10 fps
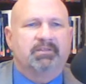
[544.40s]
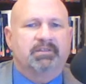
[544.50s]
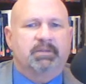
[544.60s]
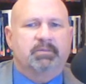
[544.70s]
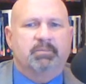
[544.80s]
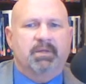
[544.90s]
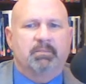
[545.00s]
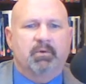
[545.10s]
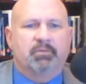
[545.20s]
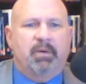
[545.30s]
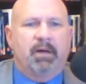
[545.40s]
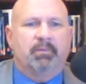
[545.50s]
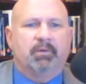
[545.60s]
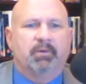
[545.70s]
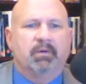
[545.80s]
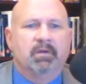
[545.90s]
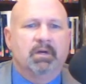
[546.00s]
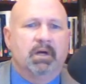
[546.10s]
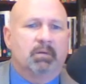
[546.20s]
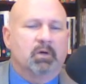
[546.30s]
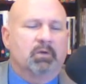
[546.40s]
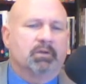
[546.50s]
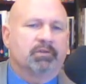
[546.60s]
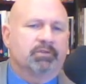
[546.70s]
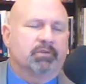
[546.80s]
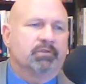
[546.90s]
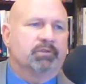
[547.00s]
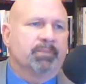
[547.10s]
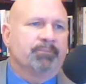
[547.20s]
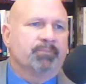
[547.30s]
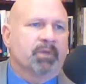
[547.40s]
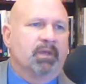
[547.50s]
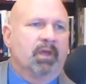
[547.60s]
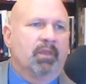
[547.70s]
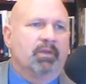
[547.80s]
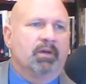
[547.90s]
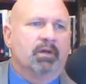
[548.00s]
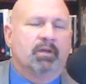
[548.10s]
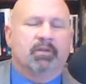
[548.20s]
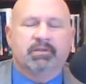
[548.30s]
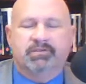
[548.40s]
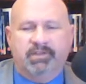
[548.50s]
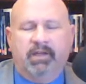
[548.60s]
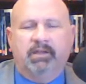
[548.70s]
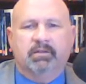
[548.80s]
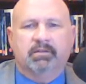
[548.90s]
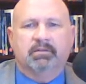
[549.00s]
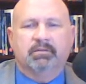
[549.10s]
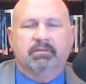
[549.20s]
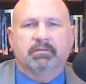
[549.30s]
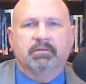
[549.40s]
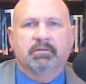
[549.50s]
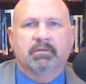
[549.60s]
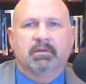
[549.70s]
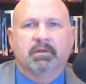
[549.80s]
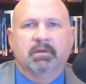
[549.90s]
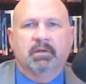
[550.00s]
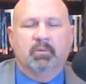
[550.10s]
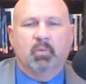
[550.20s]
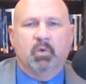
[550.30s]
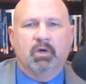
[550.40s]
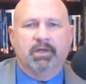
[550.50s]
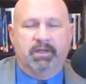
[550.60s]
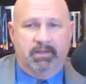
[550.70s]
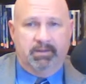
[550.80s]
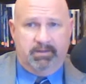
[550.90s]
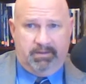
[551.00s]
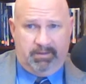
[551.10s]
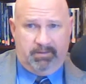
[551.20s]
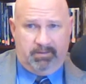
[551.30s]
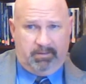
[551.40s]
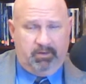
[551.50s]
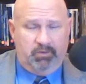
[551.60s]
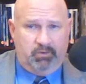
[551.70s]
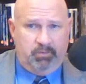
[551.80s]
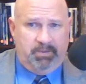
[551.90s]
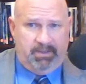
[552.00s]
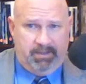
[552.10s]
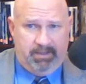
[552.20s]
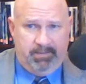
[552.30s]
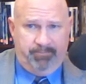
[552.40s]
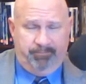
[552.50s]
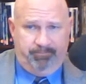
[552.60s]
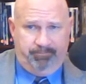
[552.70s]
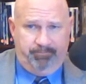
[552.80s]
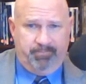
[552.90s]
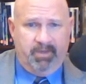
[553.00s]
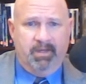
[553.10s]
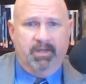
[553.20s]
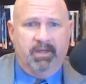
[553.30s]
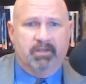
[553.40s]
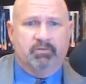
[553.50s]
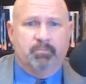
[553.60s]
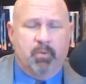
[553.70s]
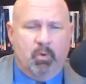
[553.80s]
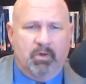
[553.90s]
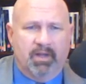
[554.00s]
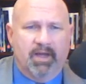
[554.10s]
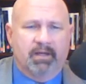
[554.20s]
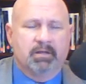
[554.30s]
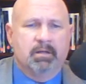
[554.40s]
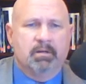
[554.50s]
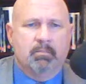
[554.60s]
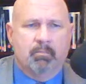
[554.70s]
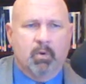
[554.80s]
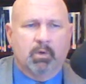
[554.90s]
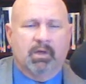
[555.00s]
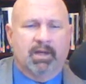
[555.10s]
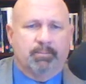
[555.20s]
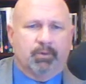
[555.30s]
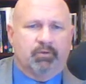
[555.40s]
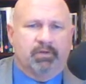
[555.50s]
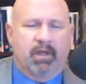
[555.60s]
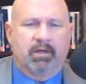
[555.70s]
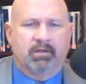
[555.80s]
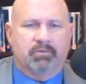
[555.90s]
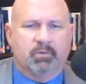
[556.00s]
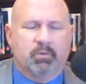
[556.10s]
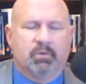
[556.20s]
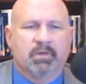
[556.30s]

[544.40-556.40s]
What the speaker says: it seems to be the most popular among listeners. The second one in cluster B is borderline personality disorder.